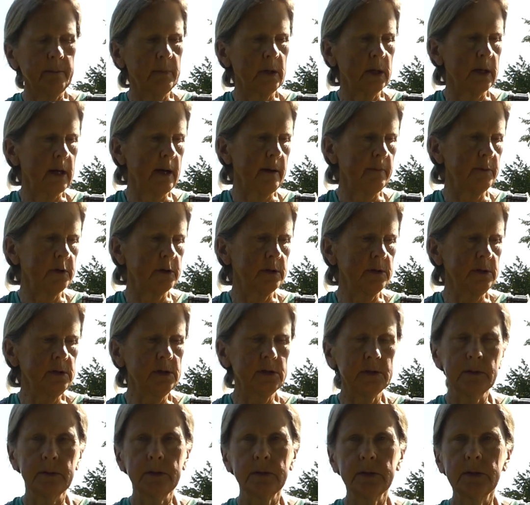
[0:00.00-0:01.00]
but I'm just
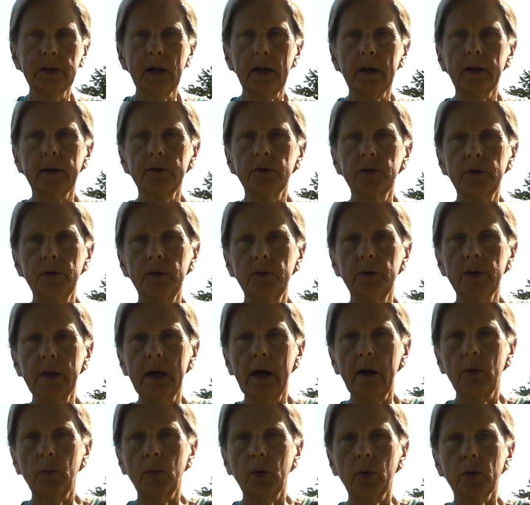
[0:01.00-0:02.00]
telling you
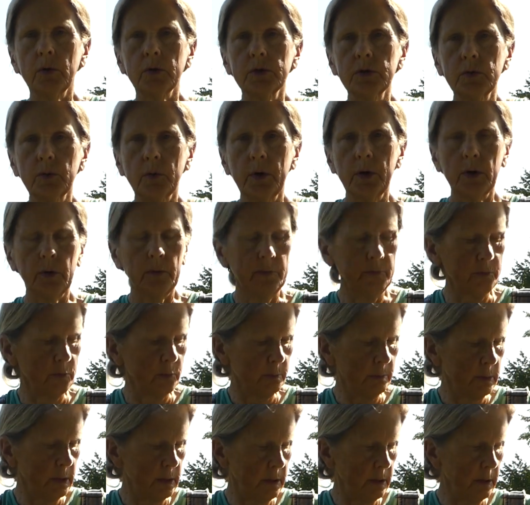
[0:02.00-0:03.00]
that works well for
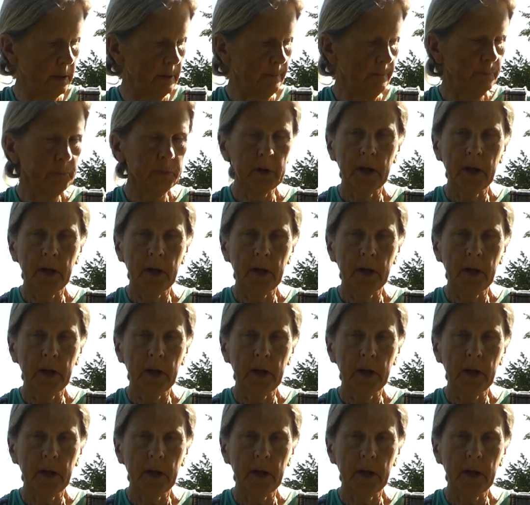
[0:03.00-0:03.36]
me.